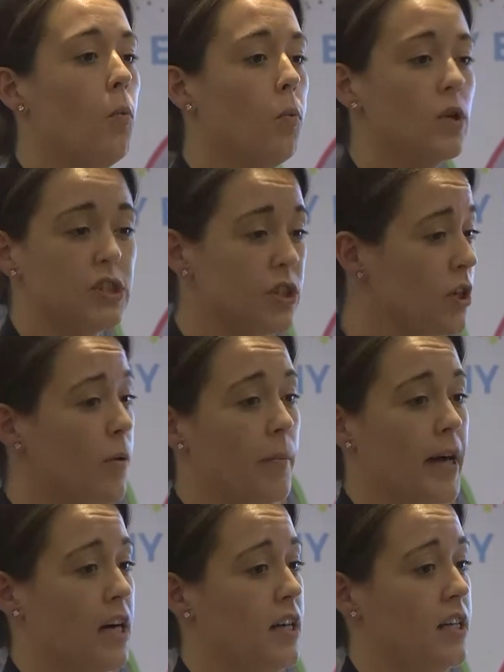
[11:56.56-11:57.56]
What do you know
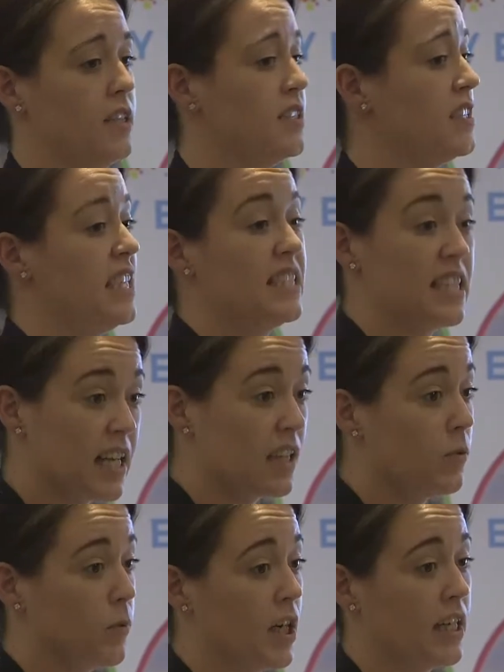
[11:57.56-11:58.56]
about us is
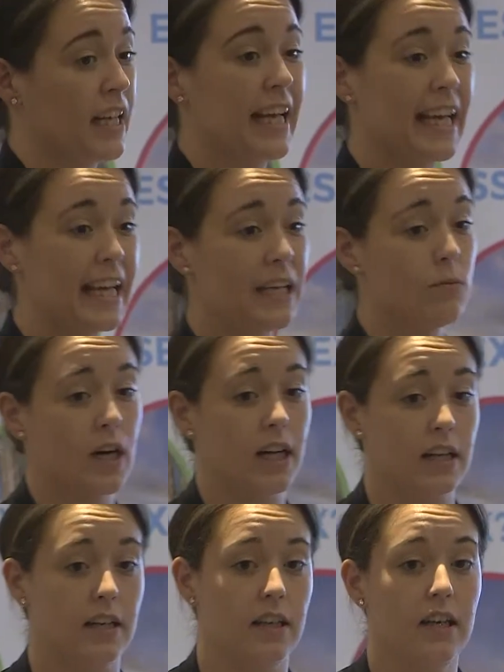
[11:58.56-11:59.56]
another one, a key
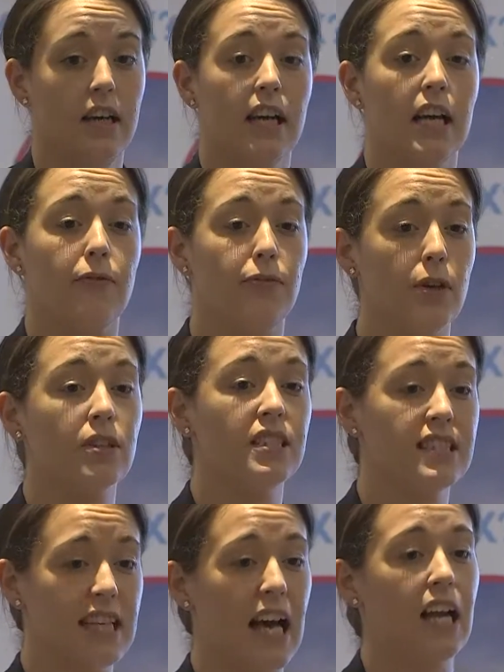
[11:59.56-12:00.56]
one. If you
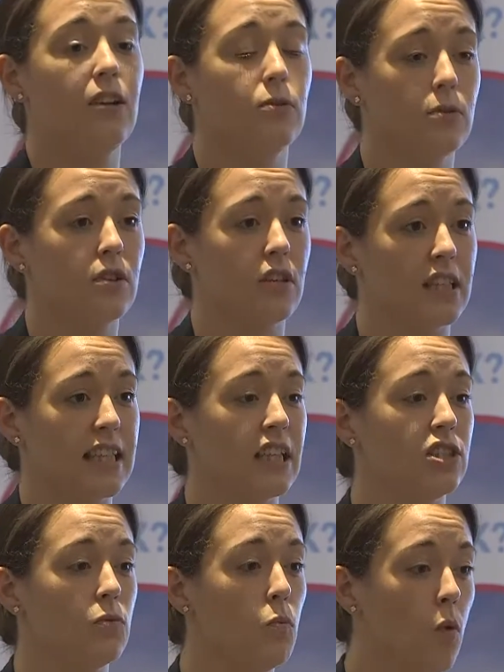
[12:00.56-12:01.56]
can tell an
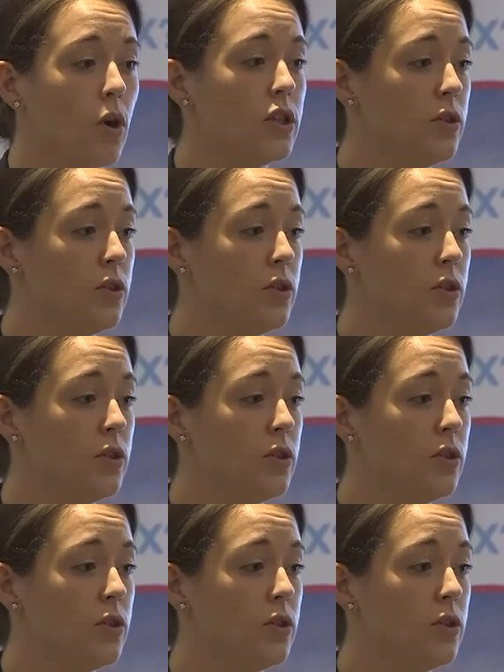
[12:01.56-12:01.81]
organisation what